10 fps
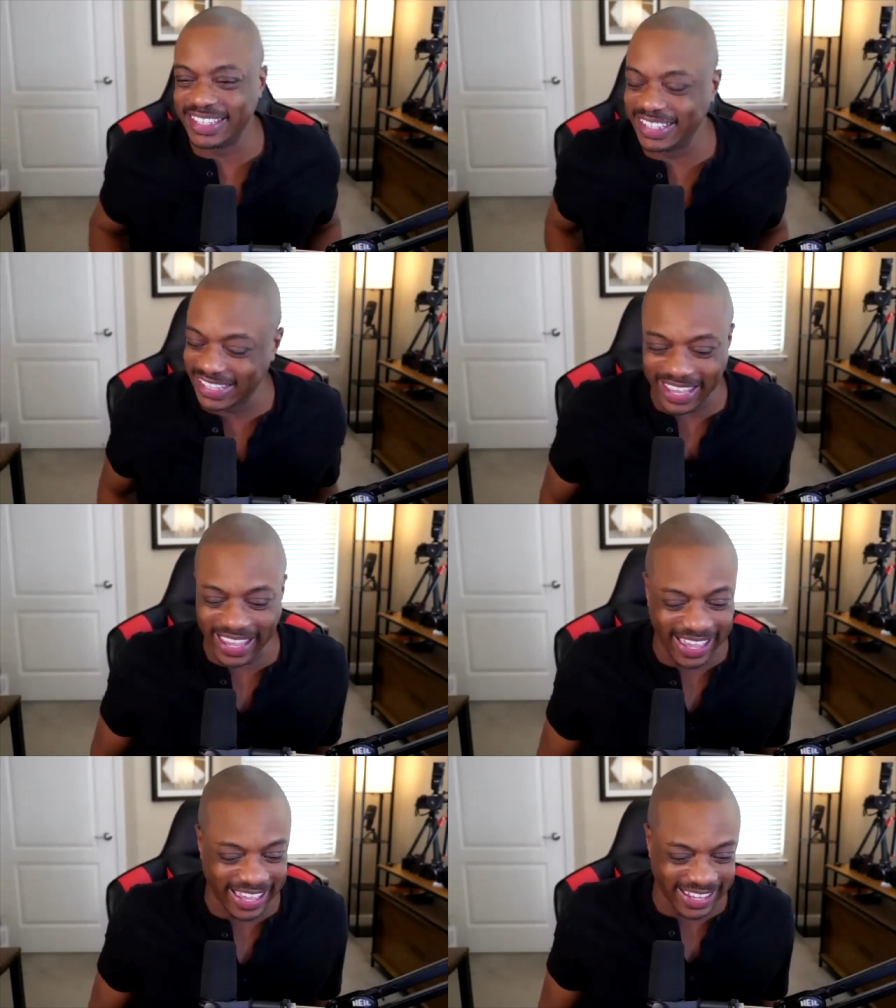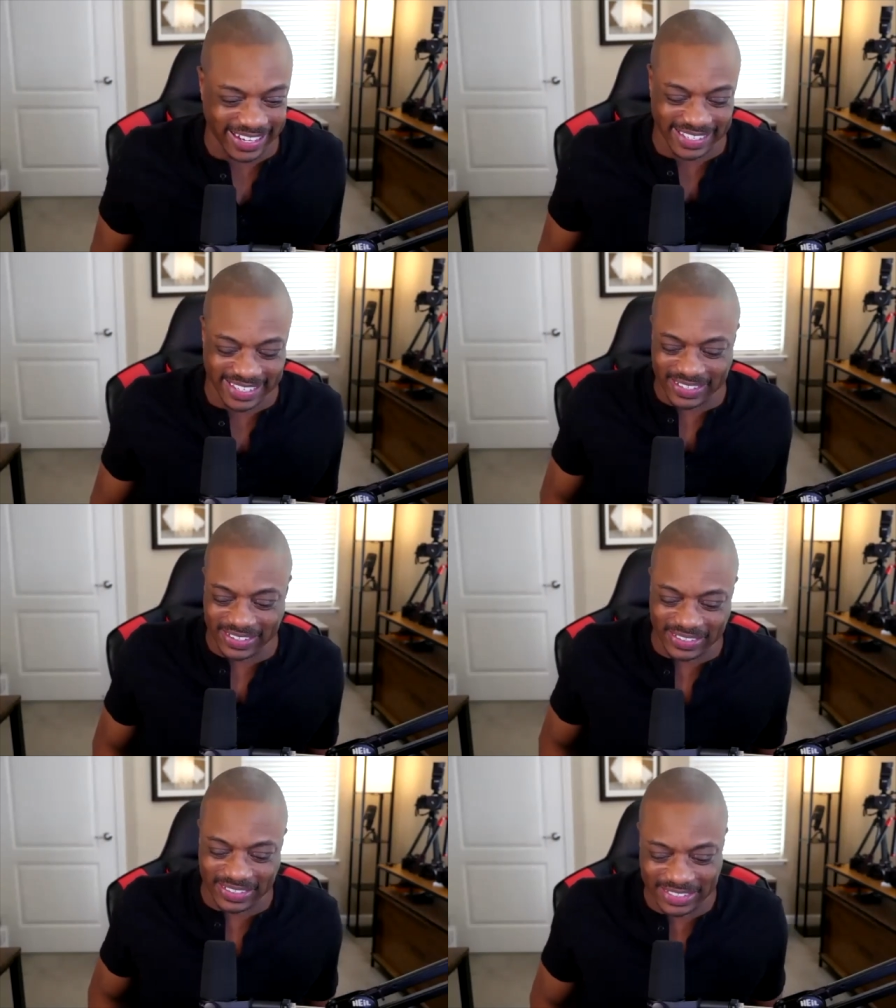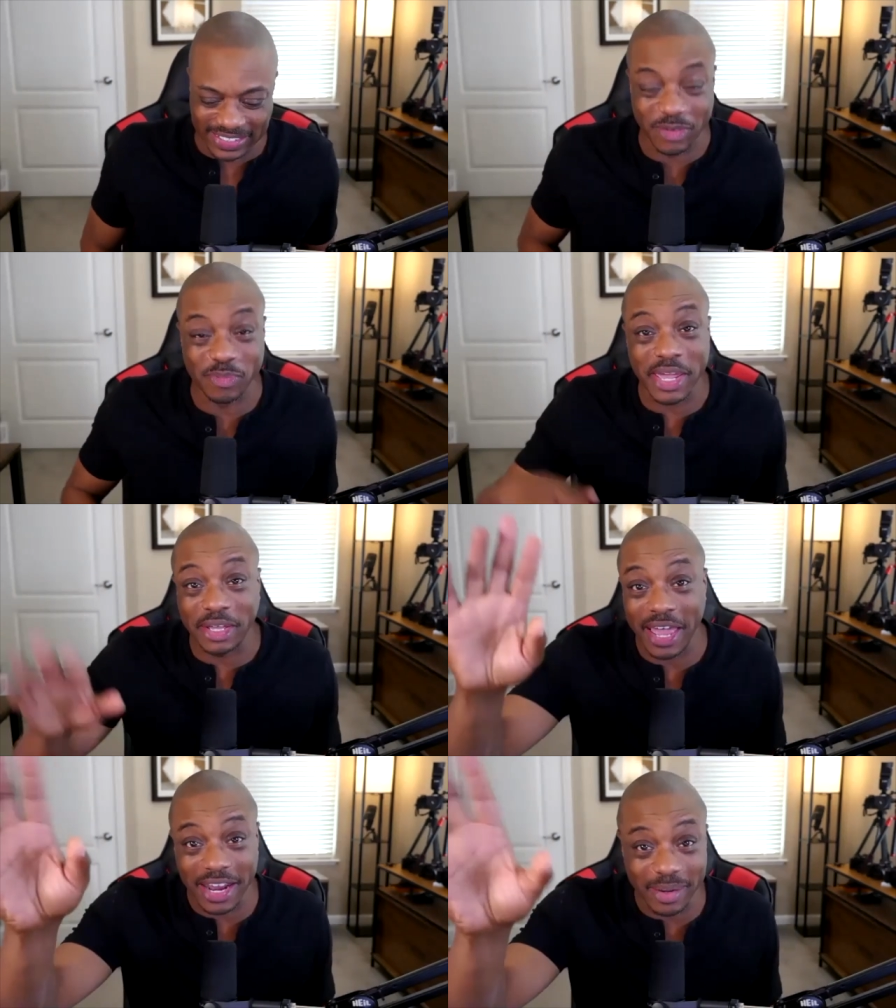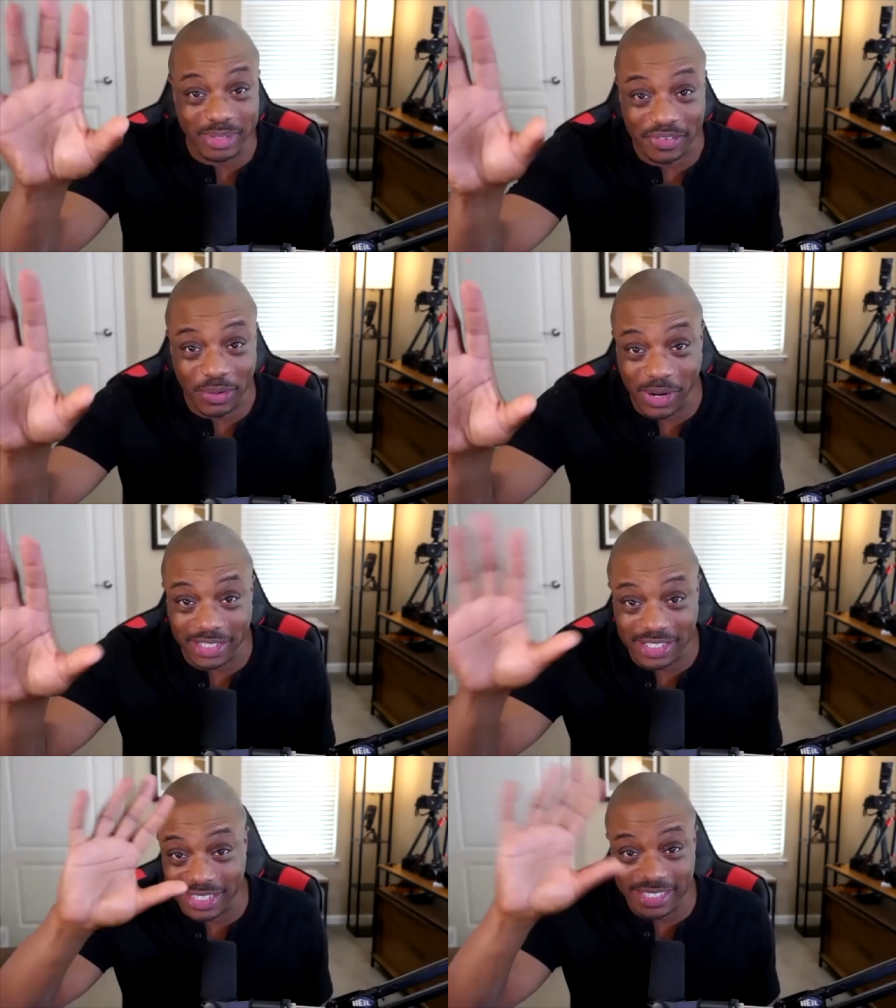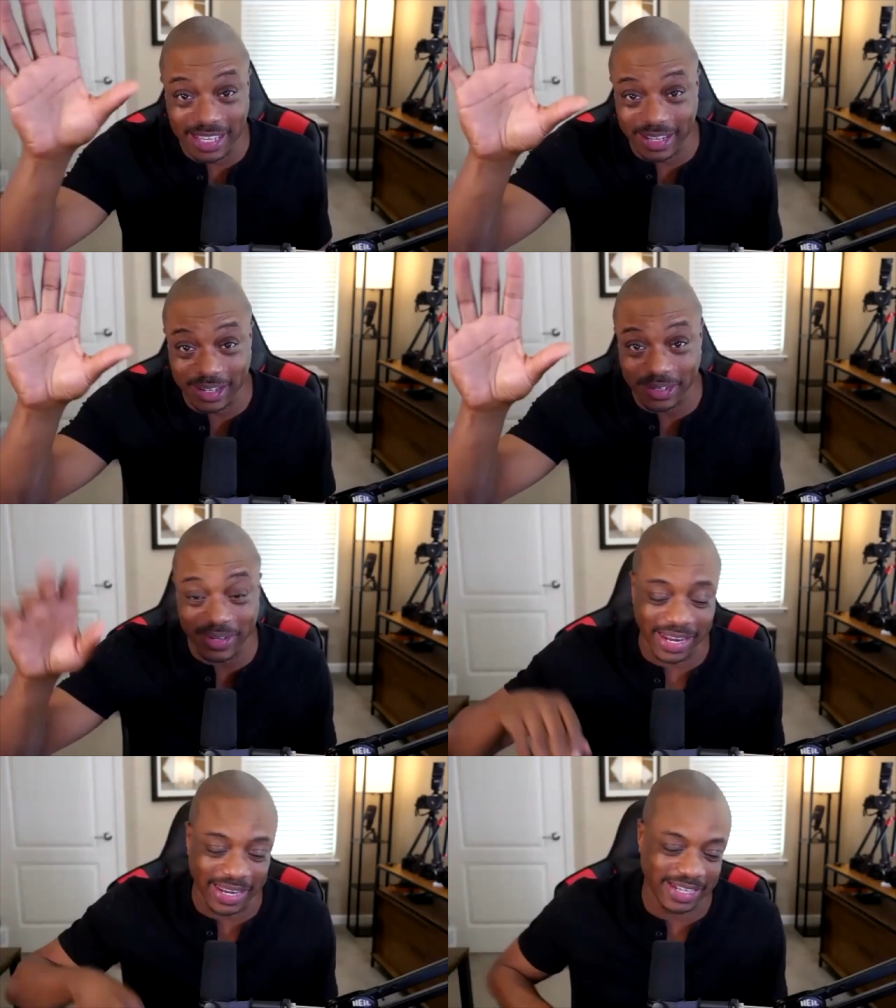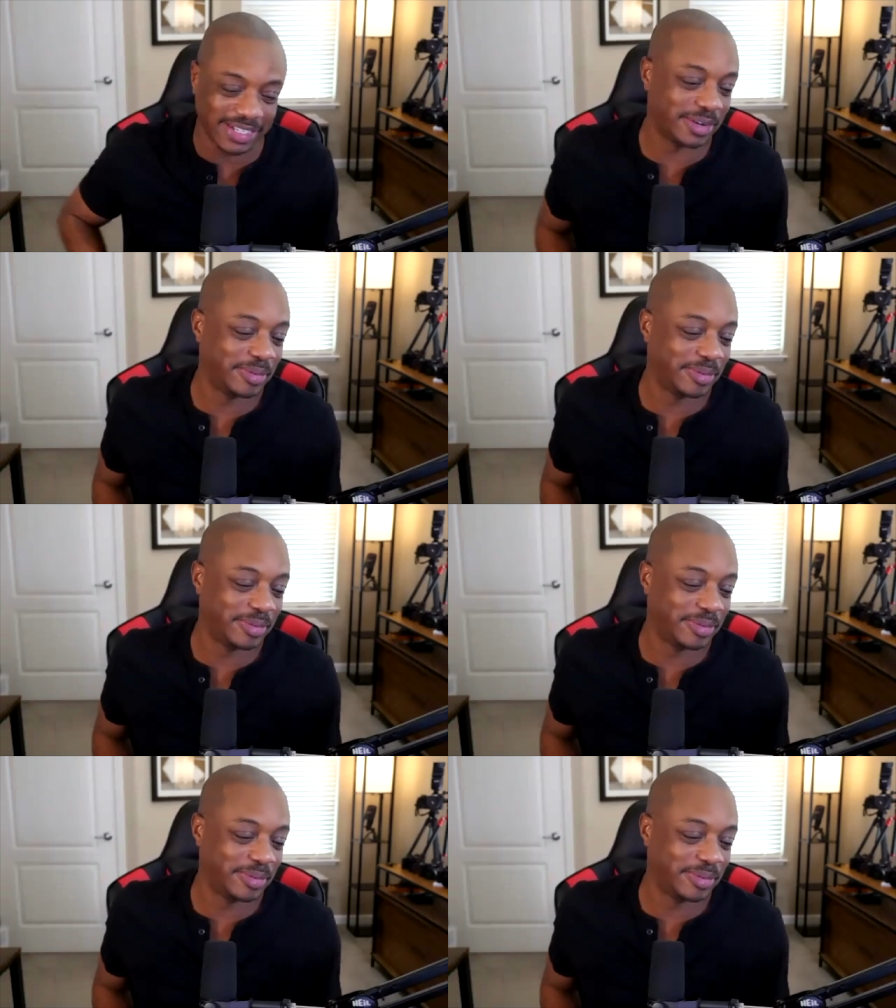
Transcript: Yeah, it is so cool. So Michael Adams, if you're watching this, hello. We got to catch up.